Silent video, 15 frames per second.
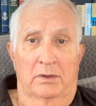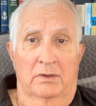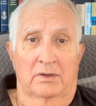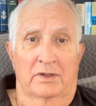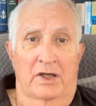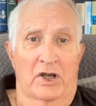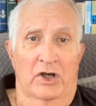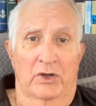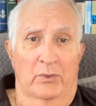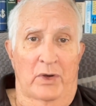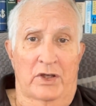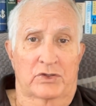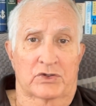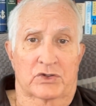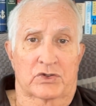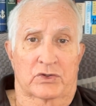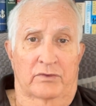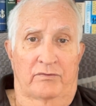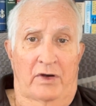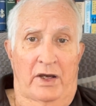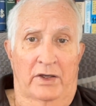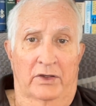They aren't racist or
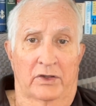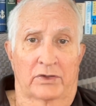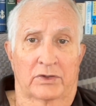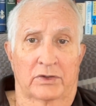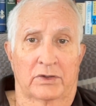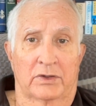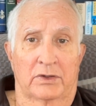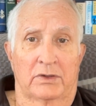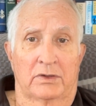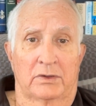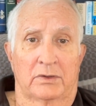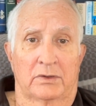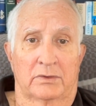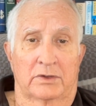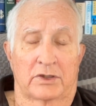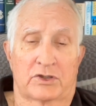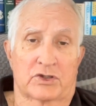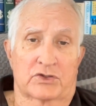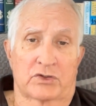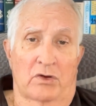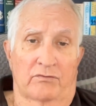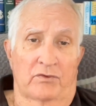violent. They
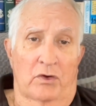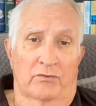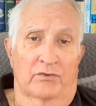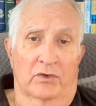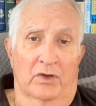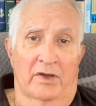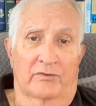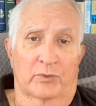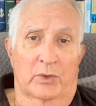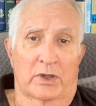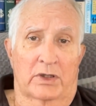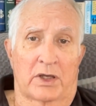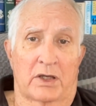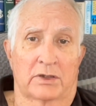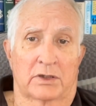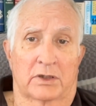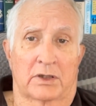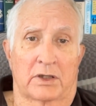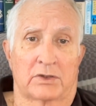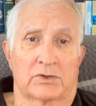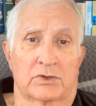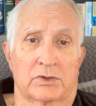just don't vote for left-wing
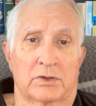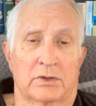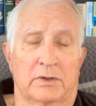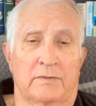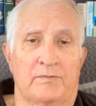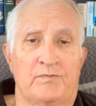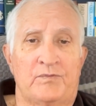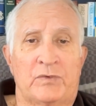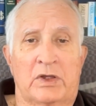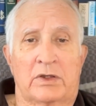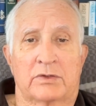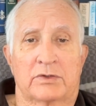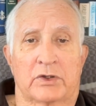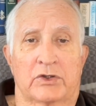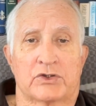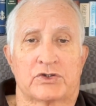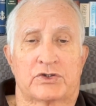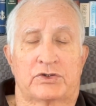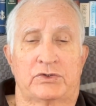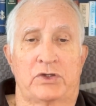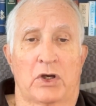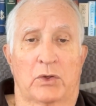candidates. There is
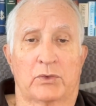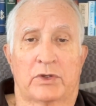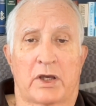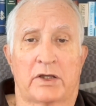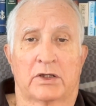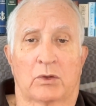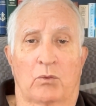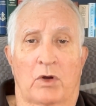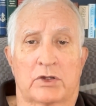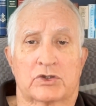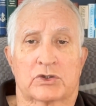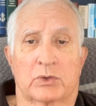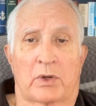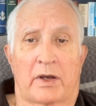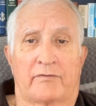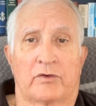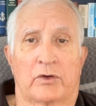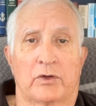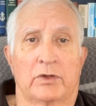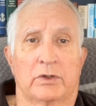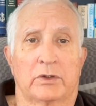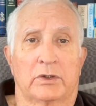no data
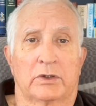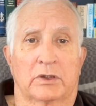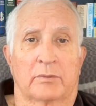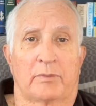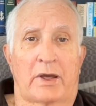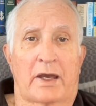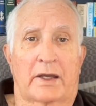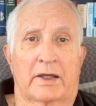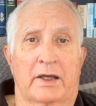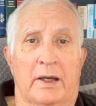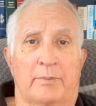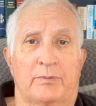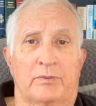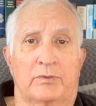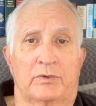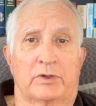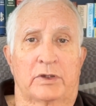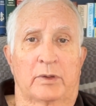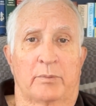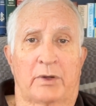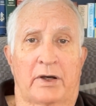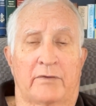whatsoever to back up the
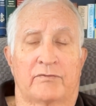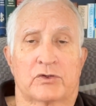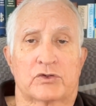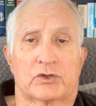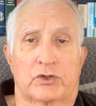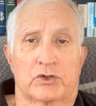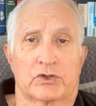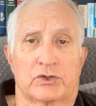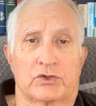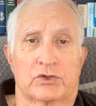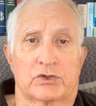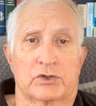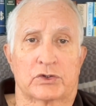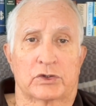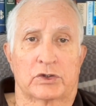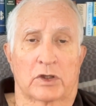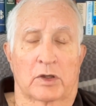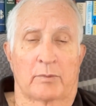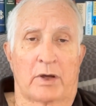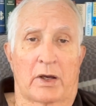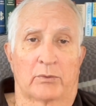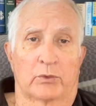above assertions
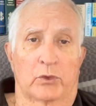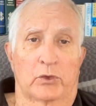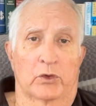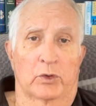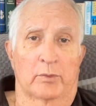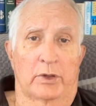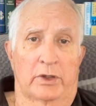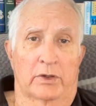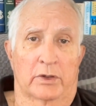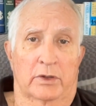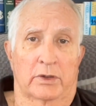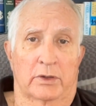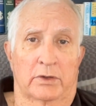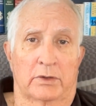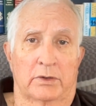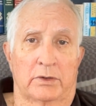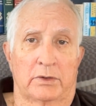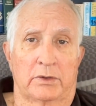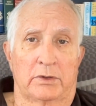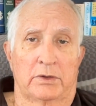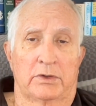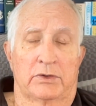about rural America.
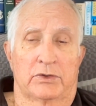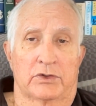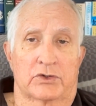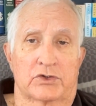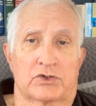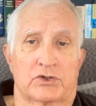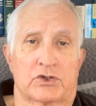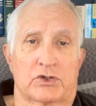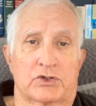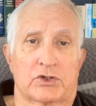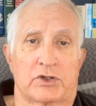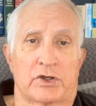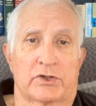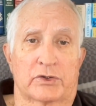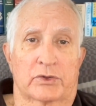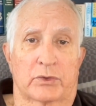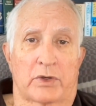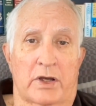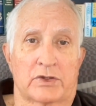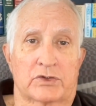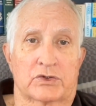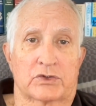This is just another
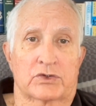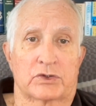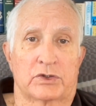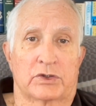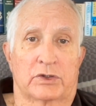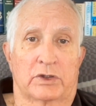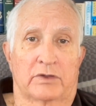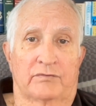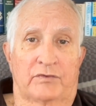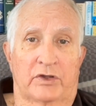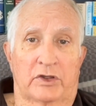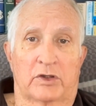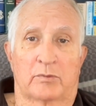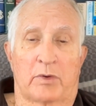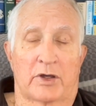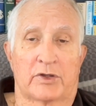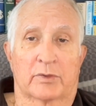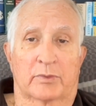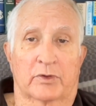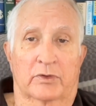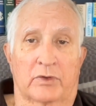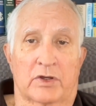crisis invented by the
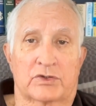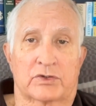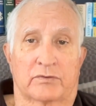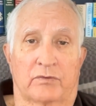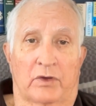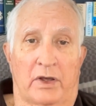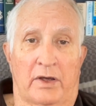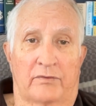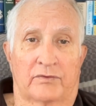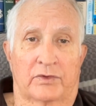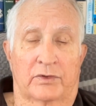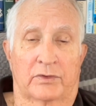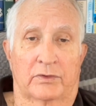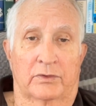progressive left.